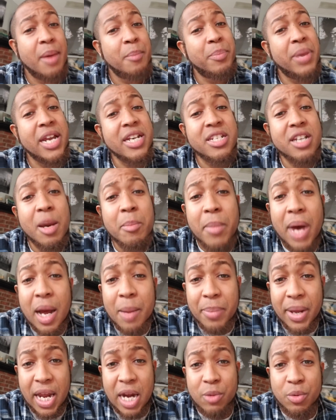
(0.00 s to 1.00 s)
Picked up my
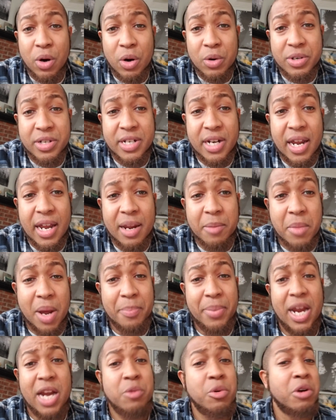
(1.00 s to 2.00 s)
payroll check. My
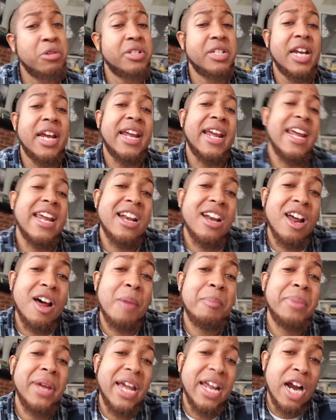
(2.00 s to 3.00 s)
payroll check ended
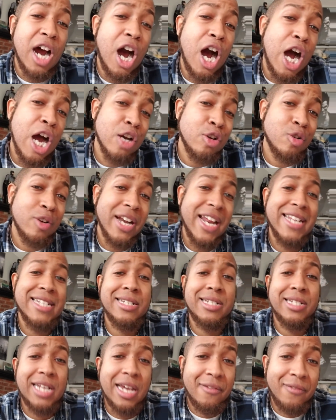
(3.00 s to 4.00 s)
up being
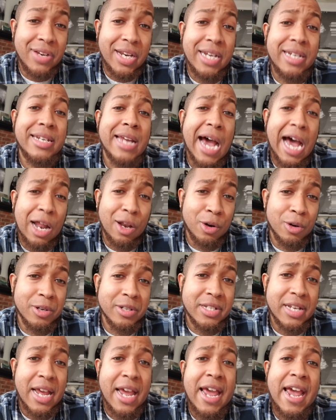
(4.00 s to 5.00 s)

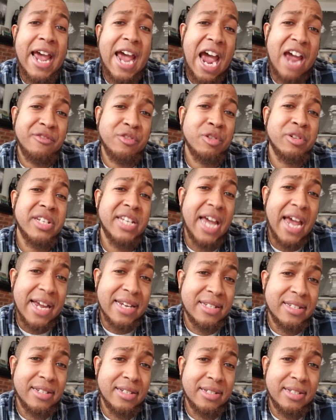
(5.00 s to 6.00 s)
$170 after
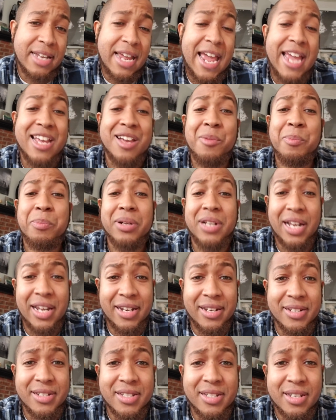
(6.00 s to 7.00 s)
taxes and
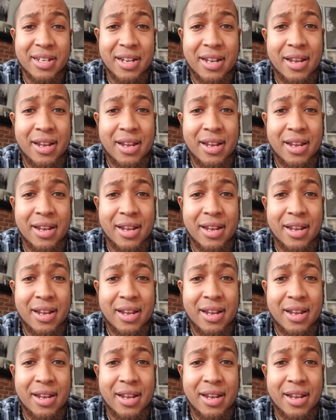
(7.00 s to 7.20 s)
complaints.